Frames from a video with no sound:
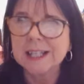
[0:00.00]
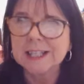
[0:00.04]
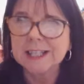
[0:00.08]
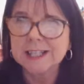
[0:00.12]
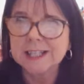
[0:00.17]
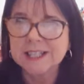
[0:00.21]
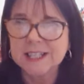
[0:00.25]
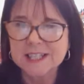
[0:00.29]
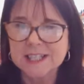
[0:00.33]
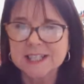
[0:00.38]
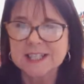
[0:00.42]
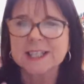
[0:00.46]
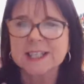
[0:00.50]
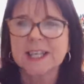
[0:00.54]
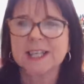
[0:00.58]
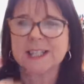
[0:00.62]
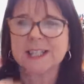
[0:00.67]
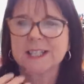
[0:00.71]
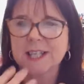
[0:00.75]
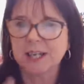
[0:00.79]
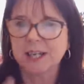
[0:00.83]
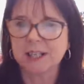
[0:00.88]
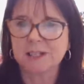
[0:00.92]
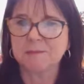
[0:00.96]
doesn't
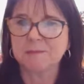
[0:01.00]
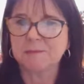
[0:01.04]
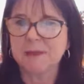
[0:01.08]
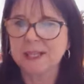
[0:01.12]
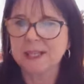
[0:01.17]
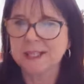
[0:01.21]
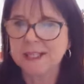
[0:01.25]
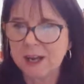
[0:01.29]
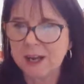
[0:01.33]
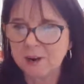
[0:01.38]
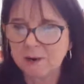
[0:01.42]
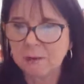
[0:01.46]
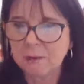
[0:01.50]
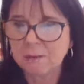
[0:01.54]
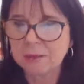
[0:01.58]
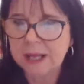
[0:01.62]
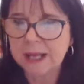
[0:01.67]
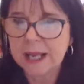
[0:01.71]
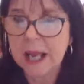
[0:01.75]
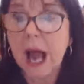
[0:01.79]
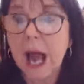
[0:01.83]
excite me terribly.